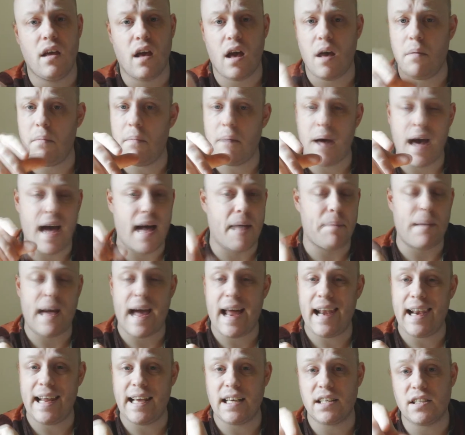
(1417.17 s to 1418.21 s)
I'm
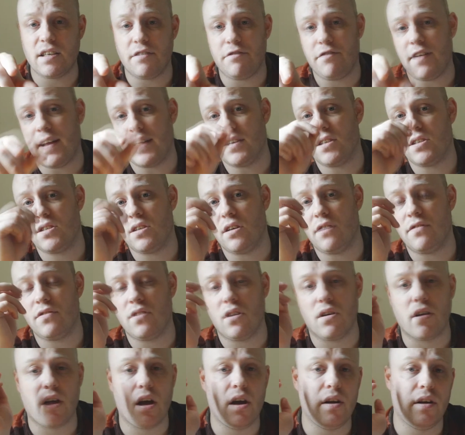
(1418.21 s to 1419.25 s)

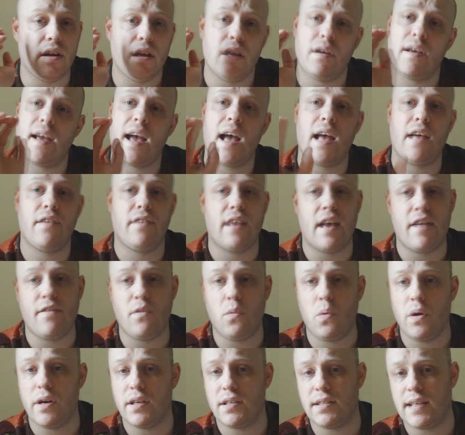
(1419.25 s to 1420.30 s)
alex@fantasoft.co.uk if you
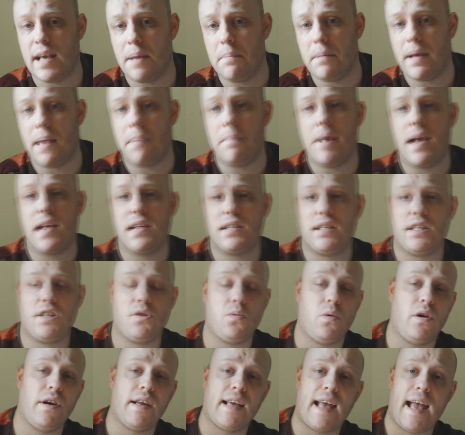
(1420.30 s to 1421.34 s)
ever want to send me a
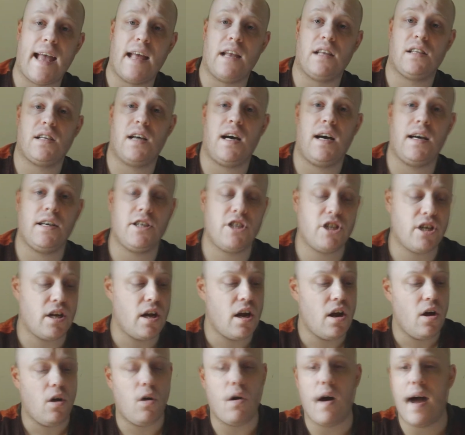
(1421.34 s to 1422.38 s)
message, want to get in touch.
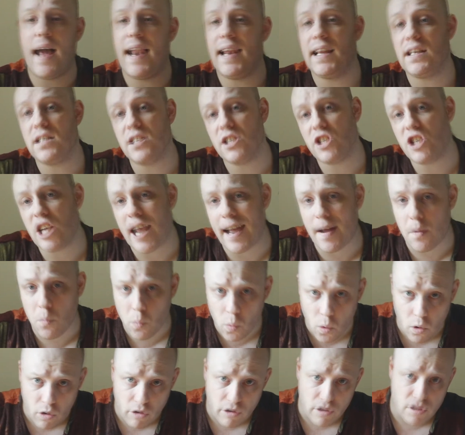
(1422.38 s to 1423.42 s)
Or
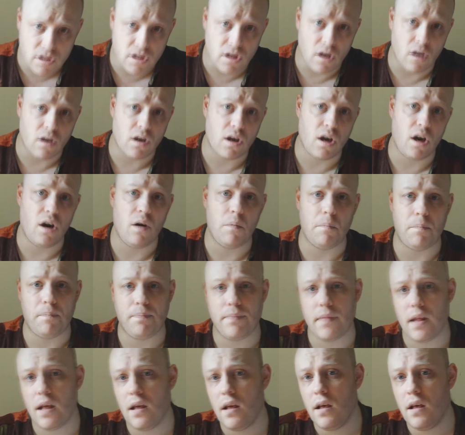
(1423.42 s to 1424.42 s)
alex@charonwarus.com.